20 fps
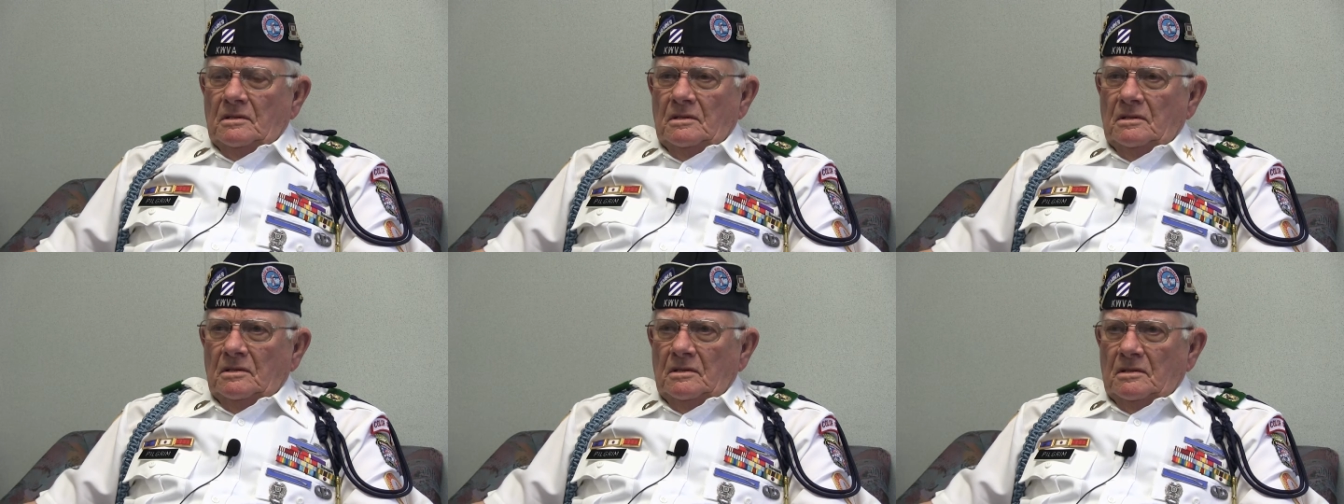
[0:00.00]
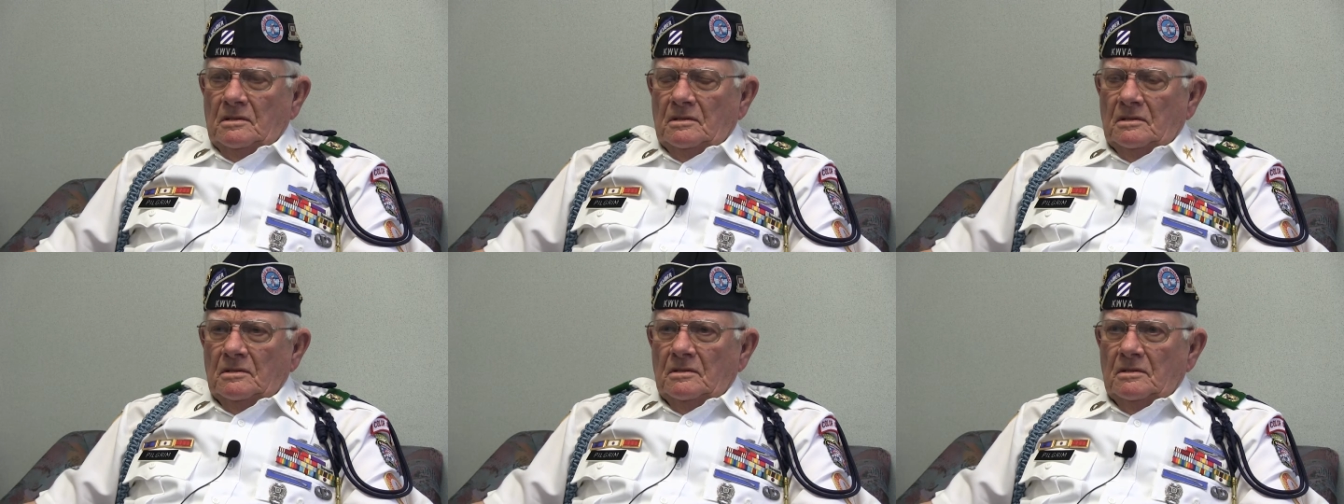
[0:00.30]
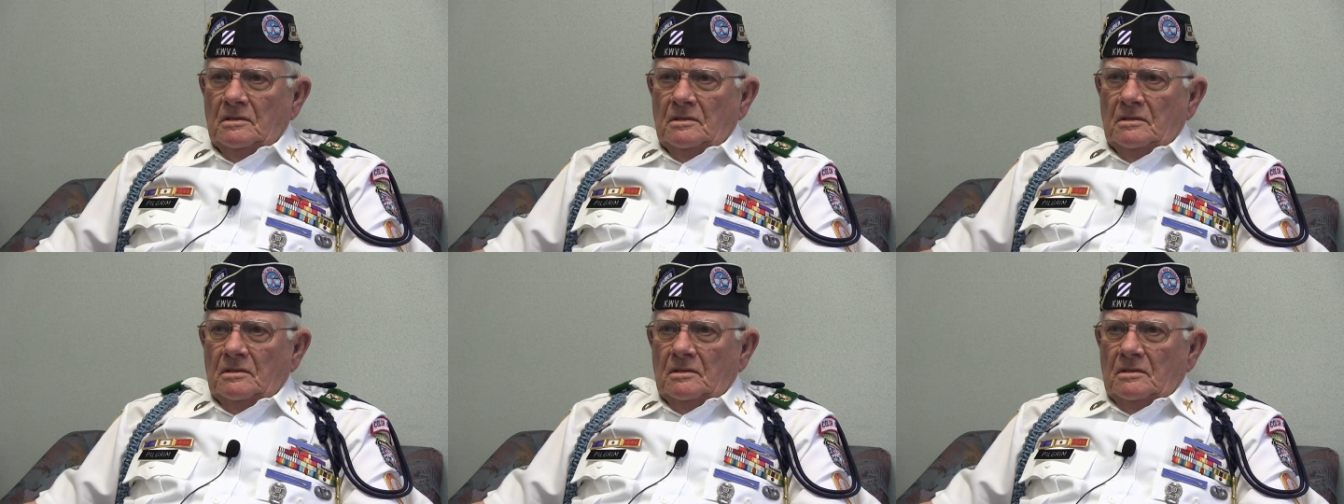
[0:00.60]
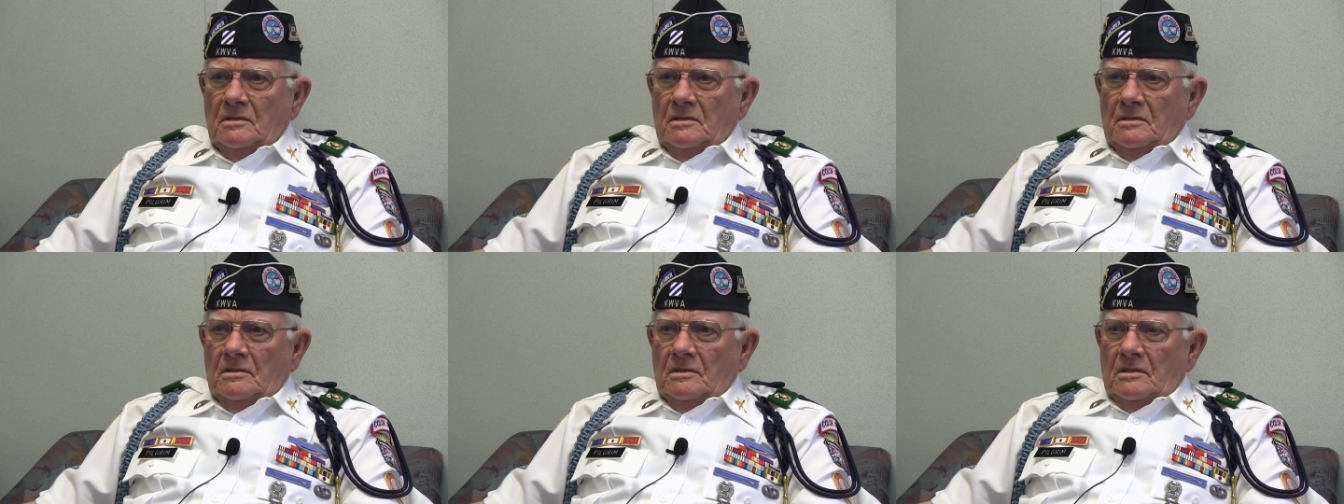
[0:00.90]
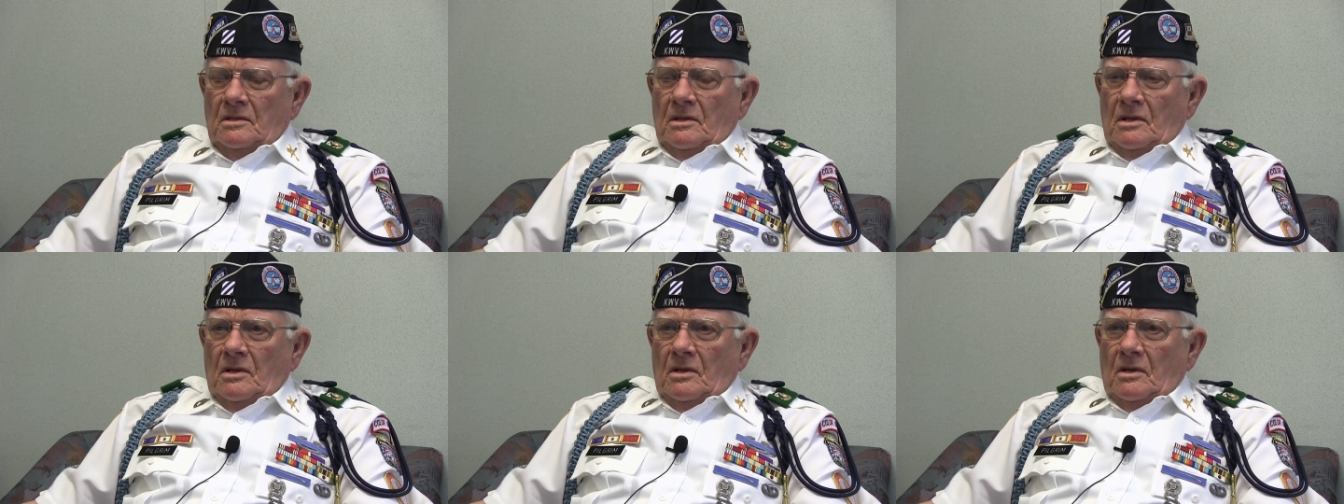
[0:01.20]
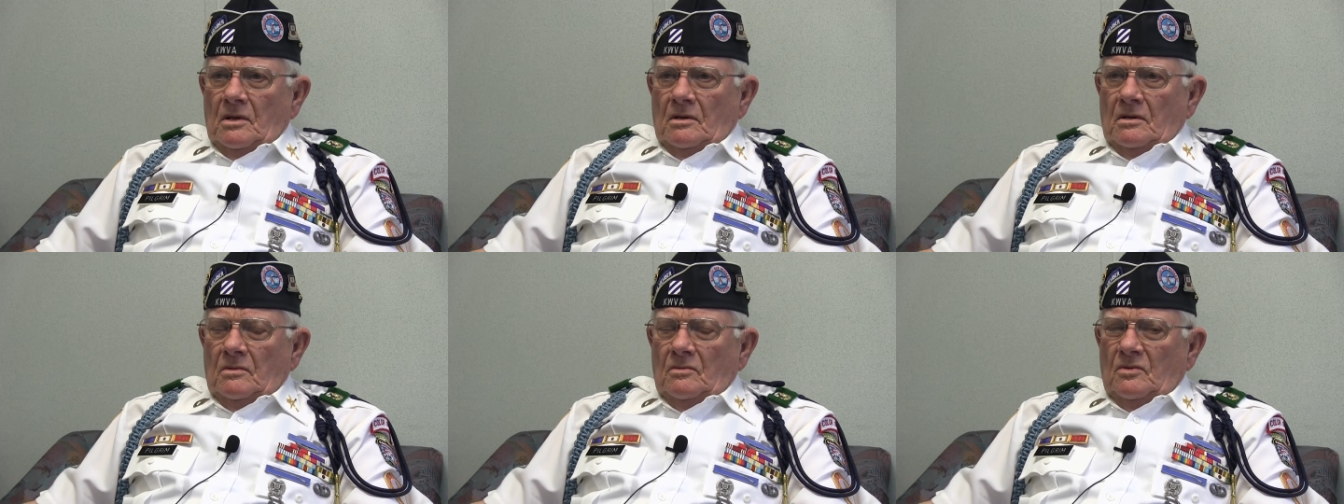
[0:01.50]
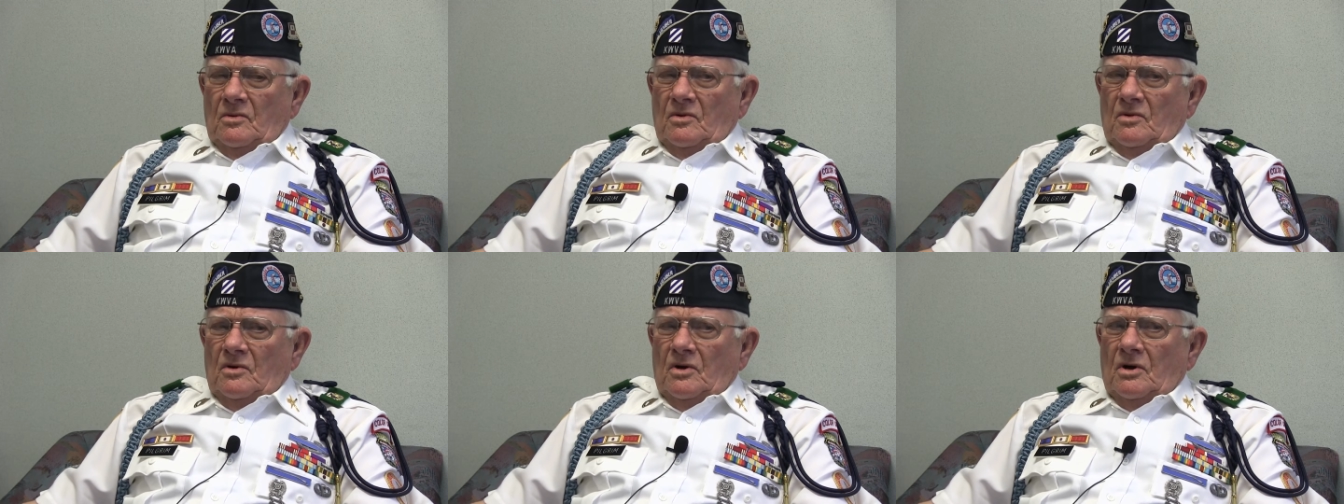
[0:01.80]
about Seoul?
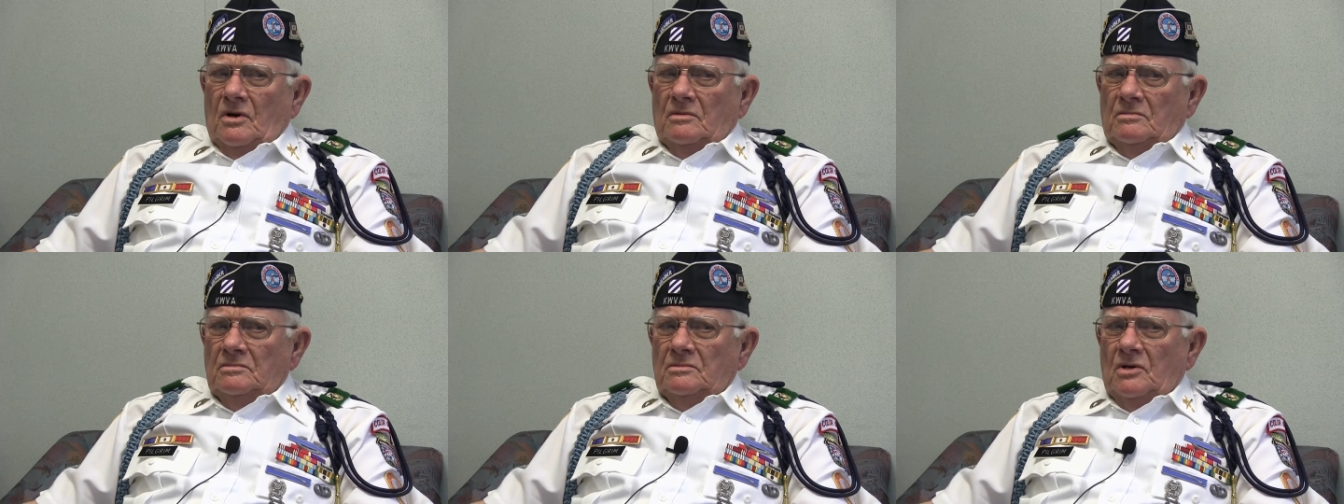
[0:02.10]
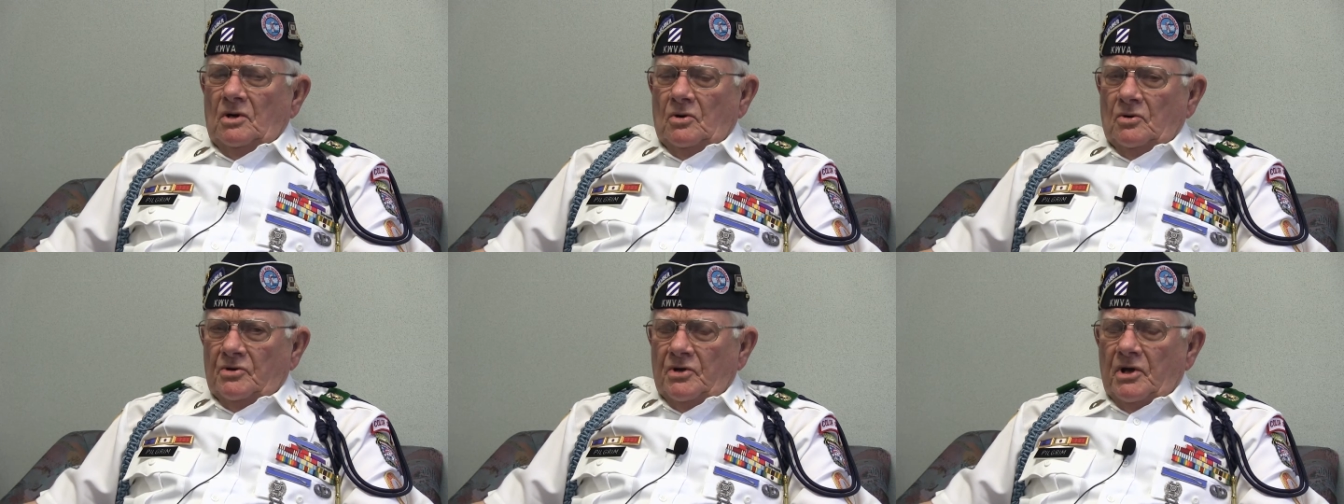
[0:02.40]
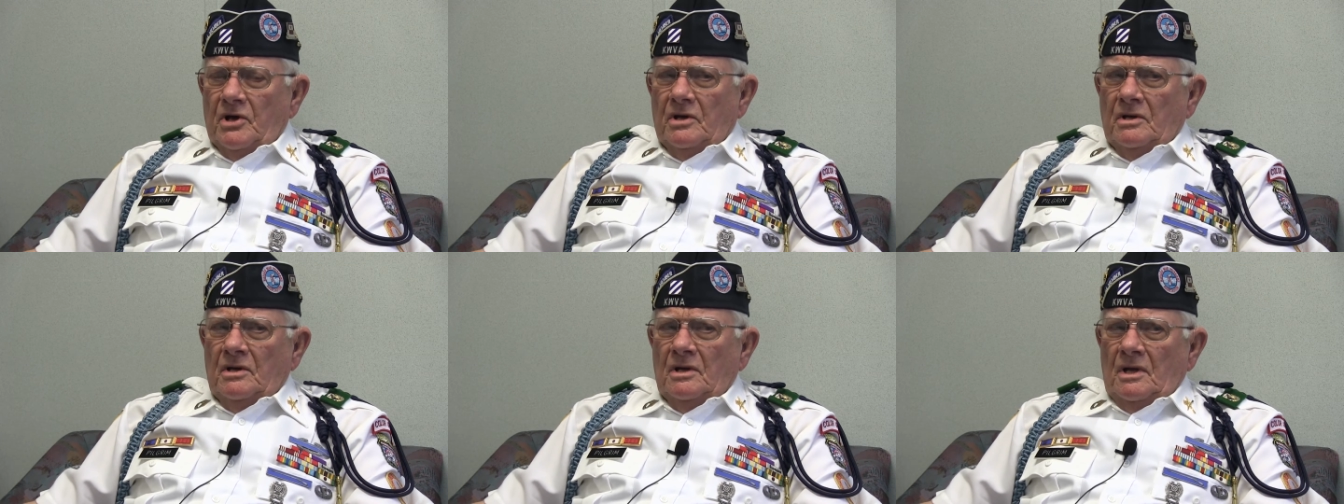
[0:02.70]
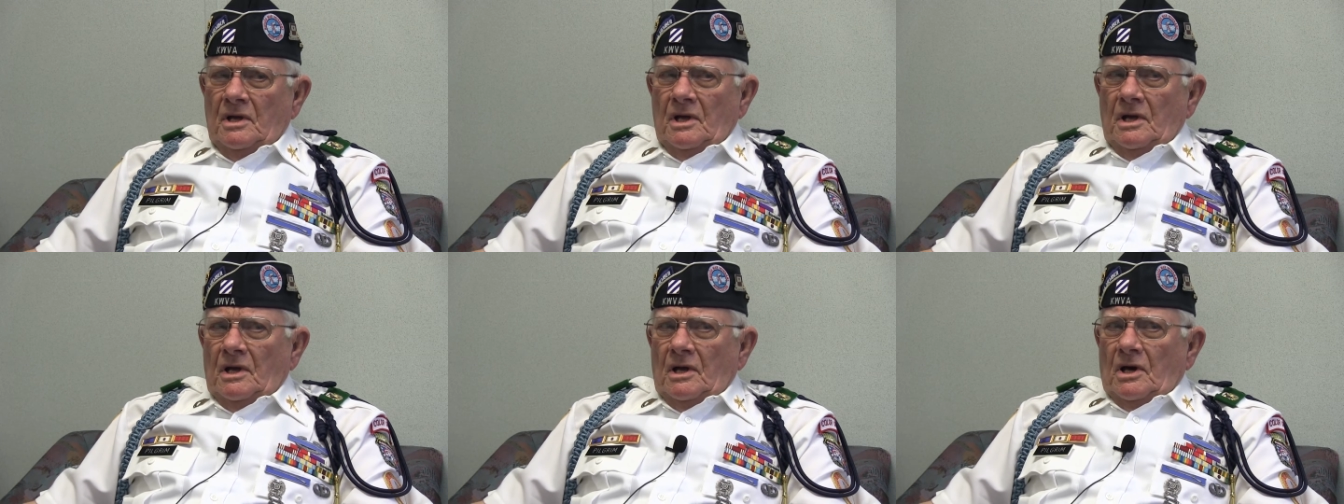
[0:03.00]
Well, okay.